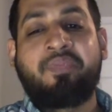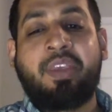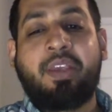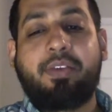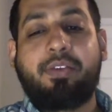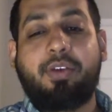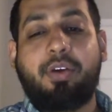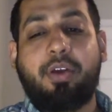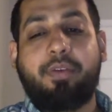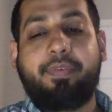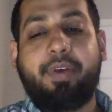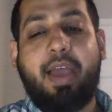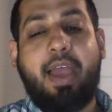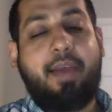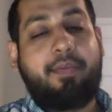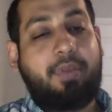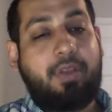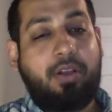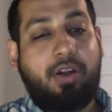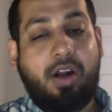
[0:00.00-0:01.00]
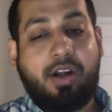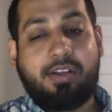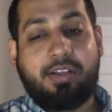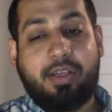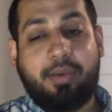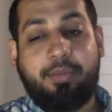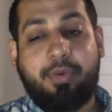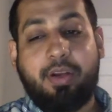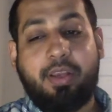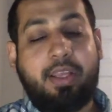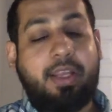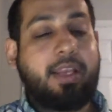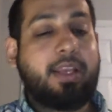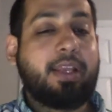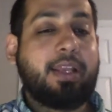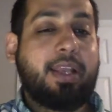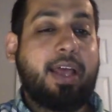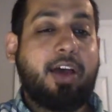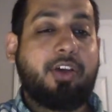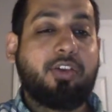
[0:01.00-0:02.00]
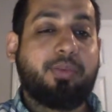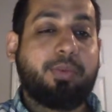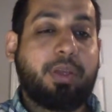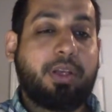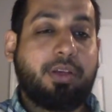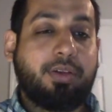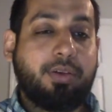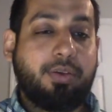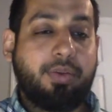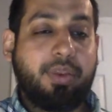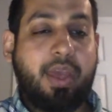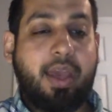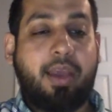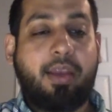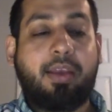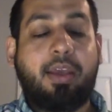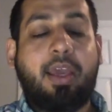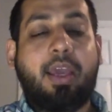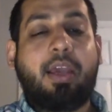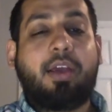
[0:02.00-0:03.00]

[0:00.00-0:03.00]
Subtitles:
So if I have a large number, then it allows me to do that.